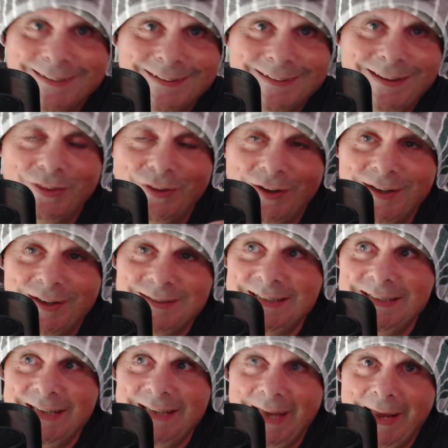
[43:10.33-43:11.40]
the
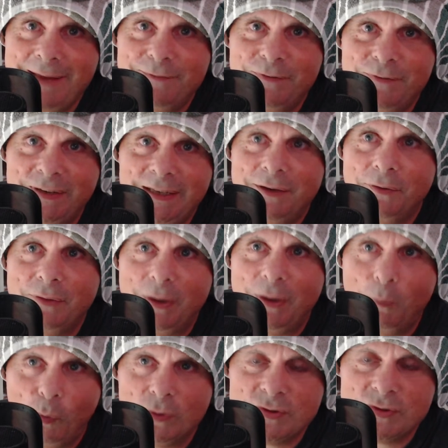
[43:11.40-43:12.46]
30k video that
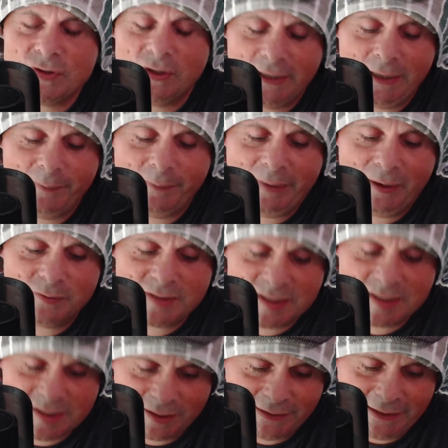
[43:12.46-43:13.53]
was going to come out on
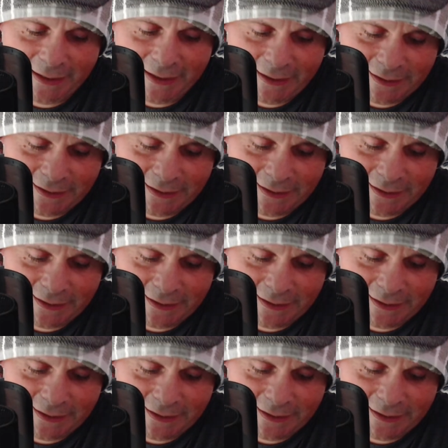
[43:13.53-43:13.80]
Sunday